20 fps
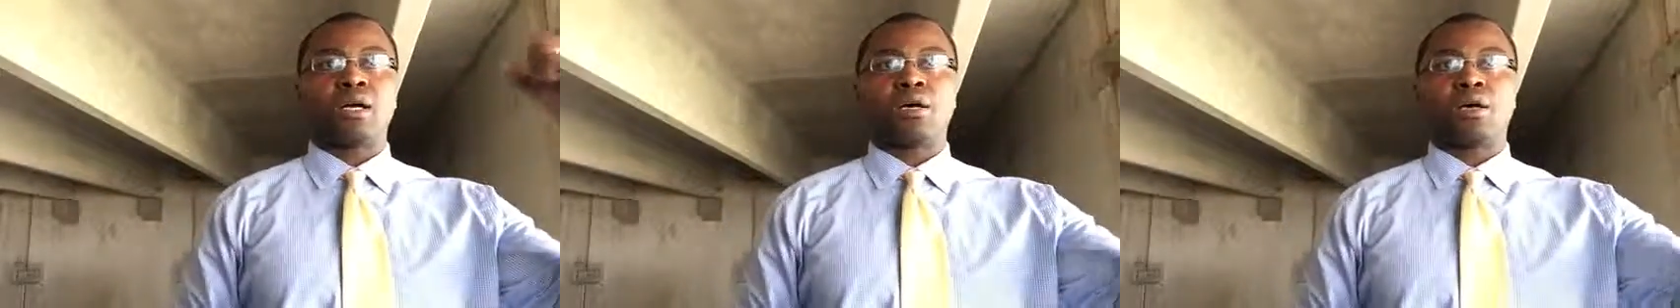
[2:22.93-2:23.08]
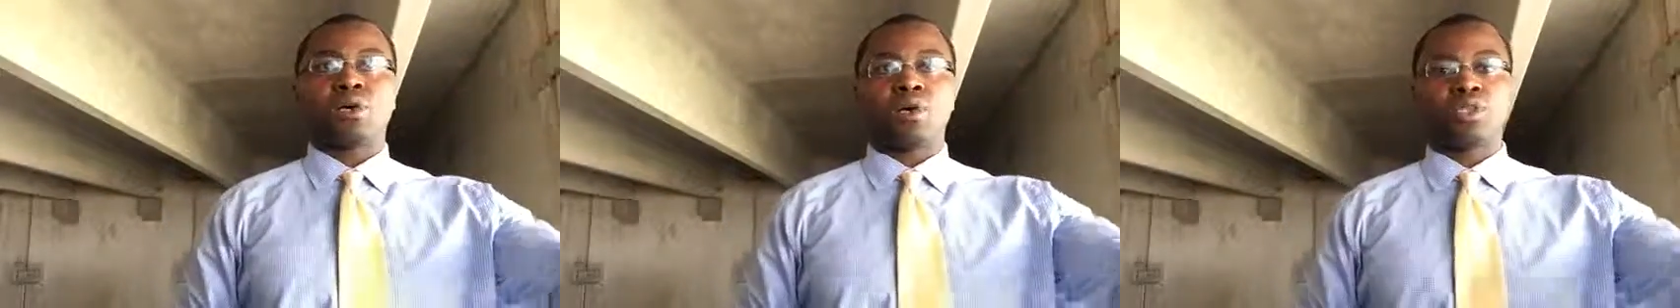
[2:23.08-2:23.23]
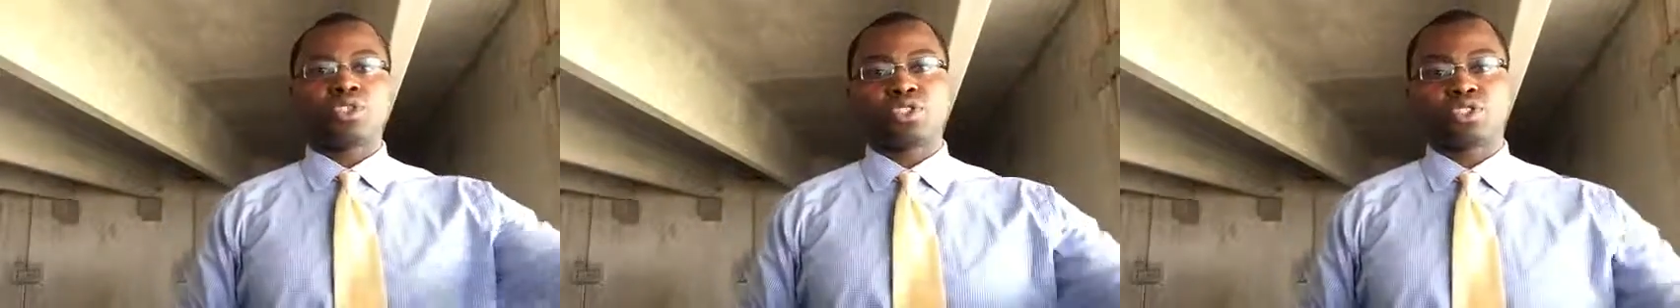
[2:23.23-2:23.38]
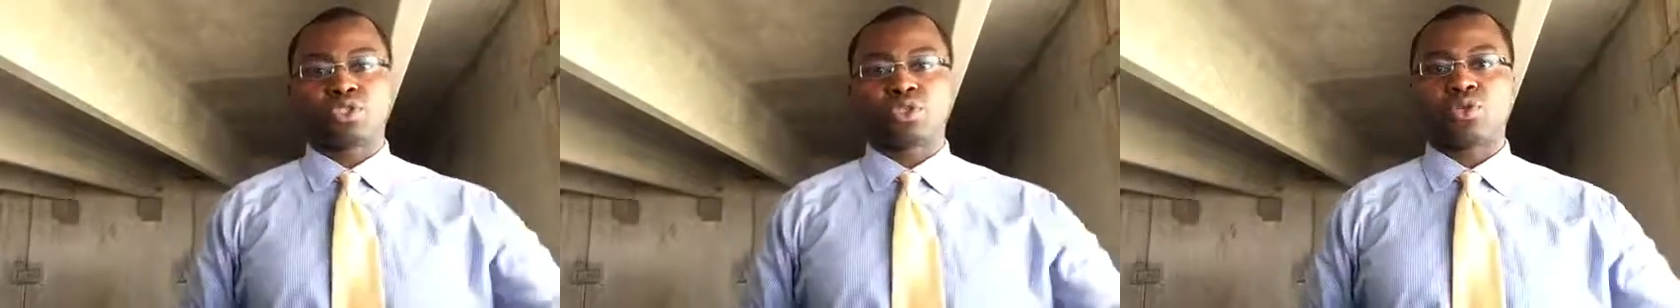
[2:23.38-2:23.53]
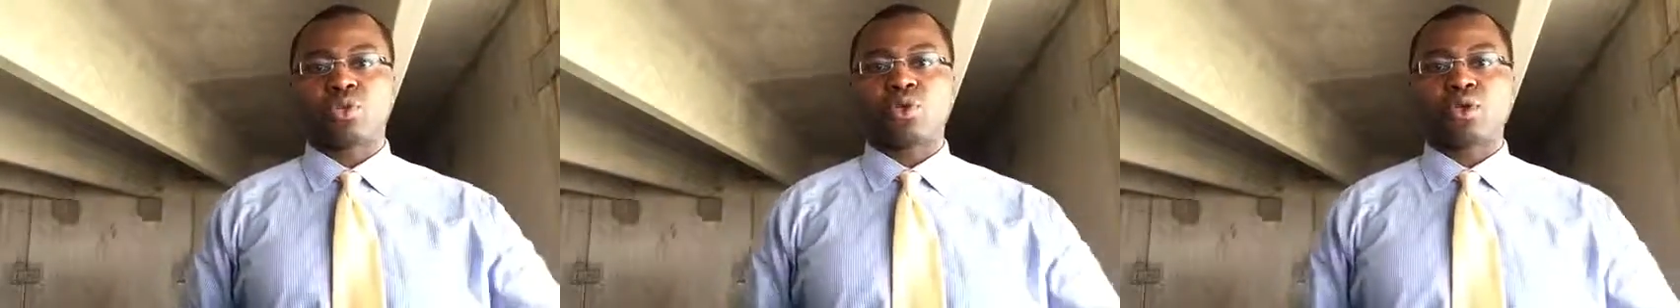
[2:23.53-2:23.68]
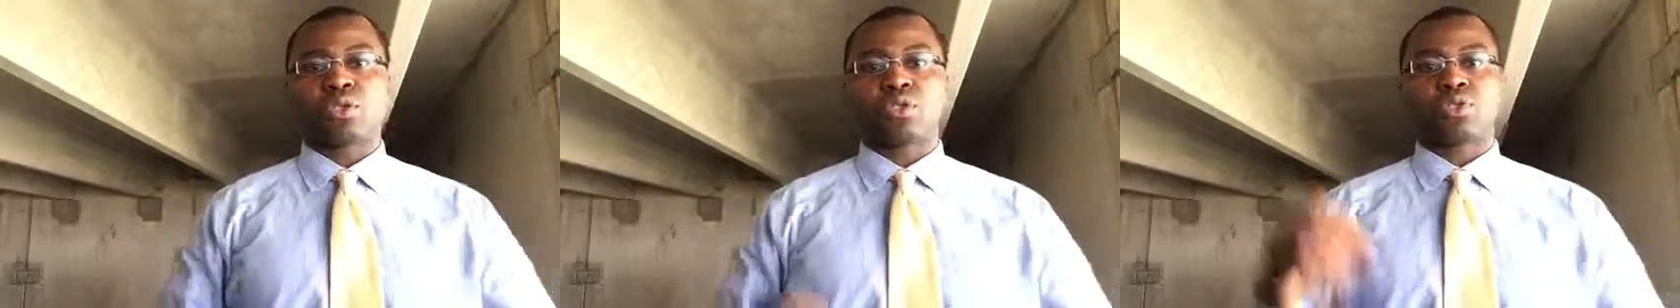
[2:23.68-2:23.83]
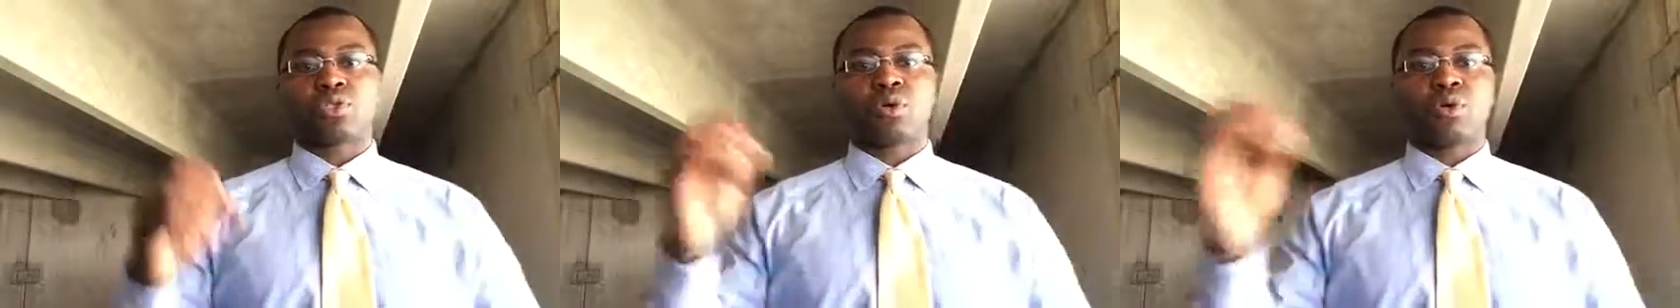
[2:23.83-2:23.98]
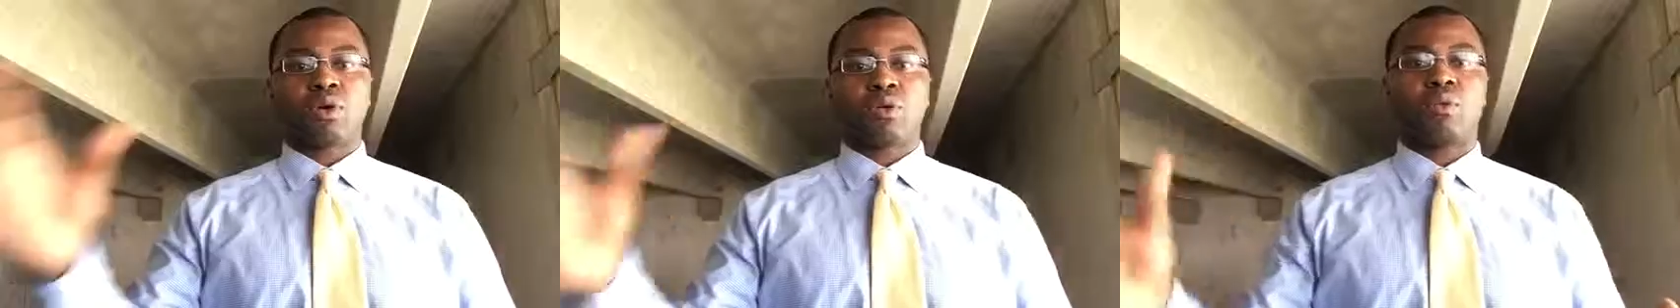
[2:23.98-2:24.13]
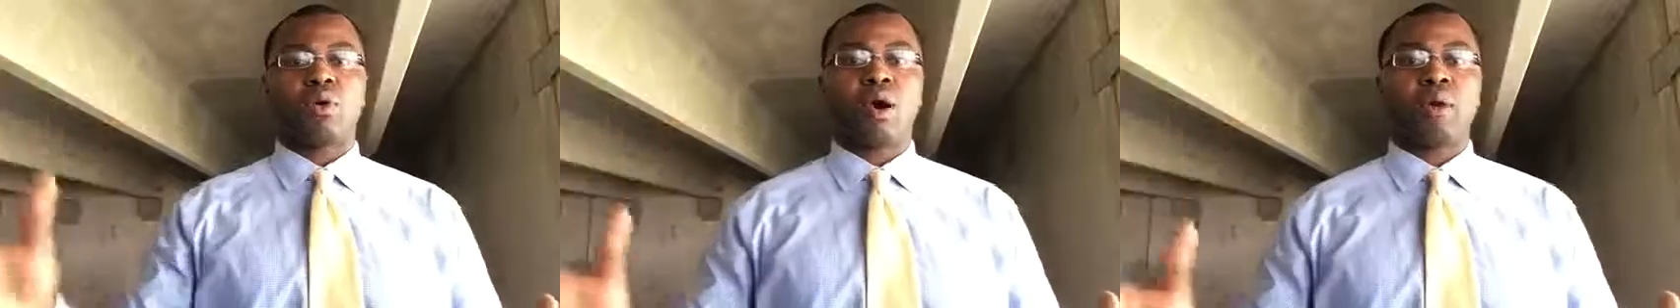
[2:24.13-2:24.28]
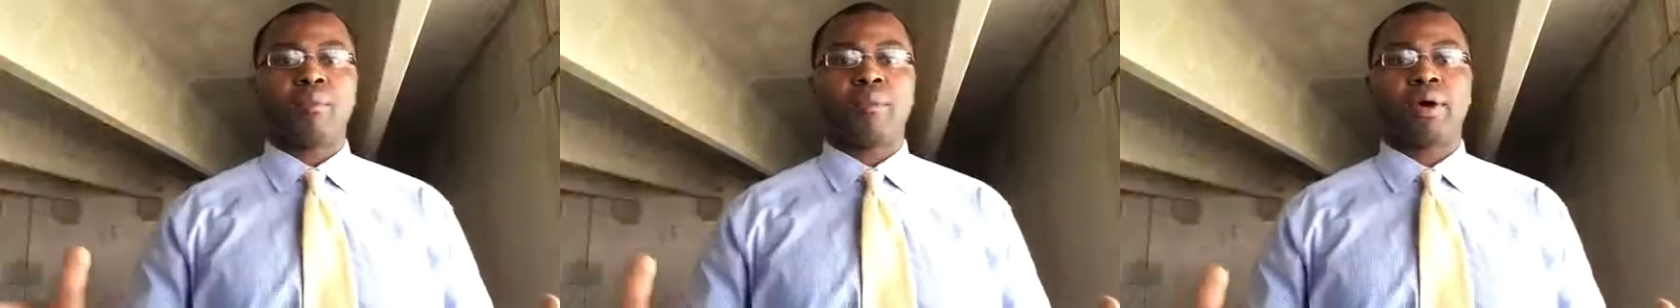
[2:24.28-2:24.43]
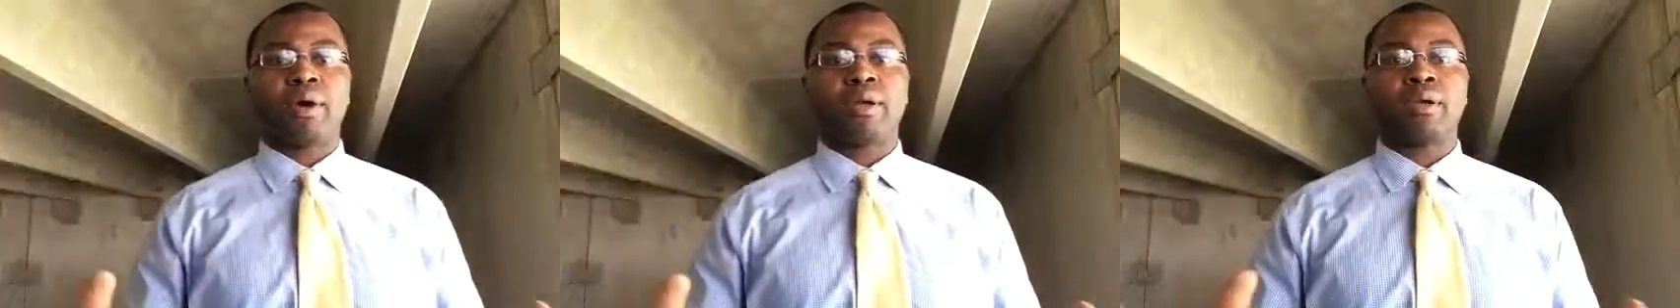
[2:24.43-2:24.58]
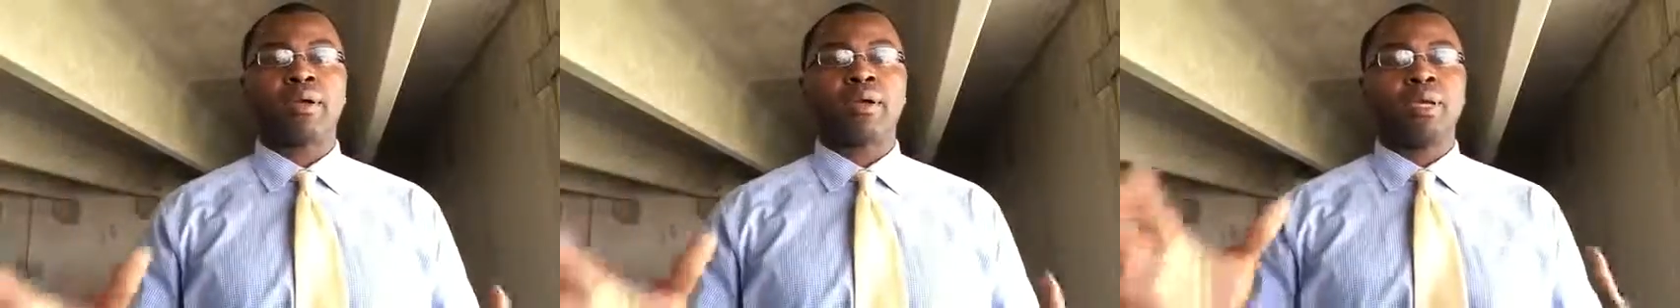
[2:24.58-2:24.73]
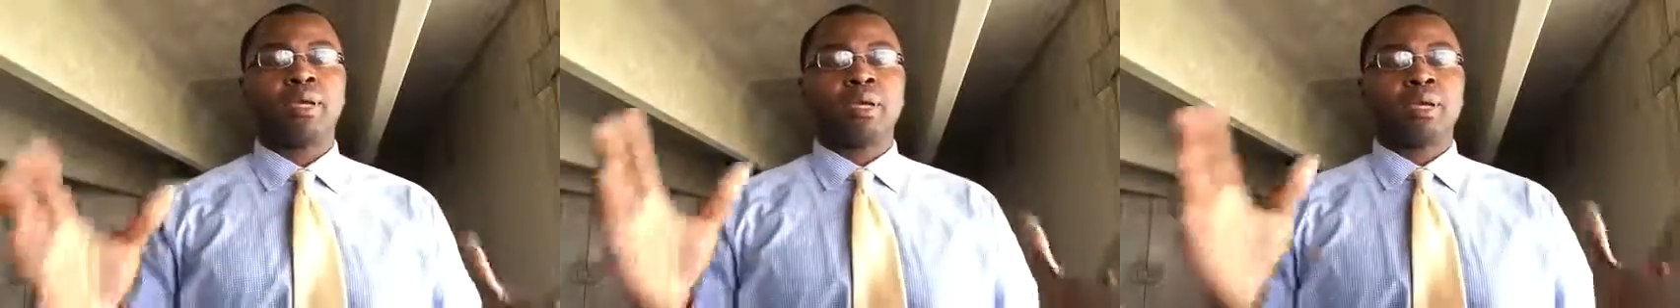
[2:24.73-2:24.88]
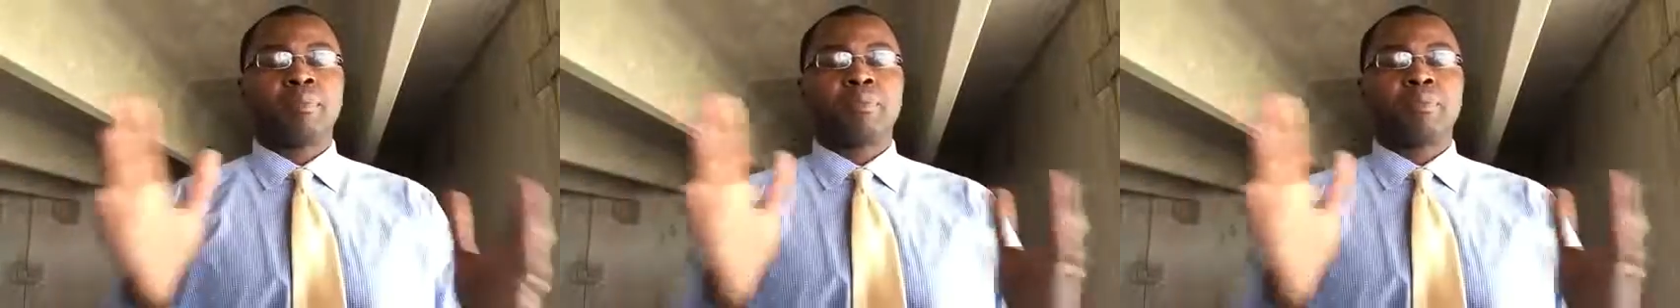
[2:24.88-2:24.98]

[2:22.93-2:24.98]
going to stores, going to Walmart.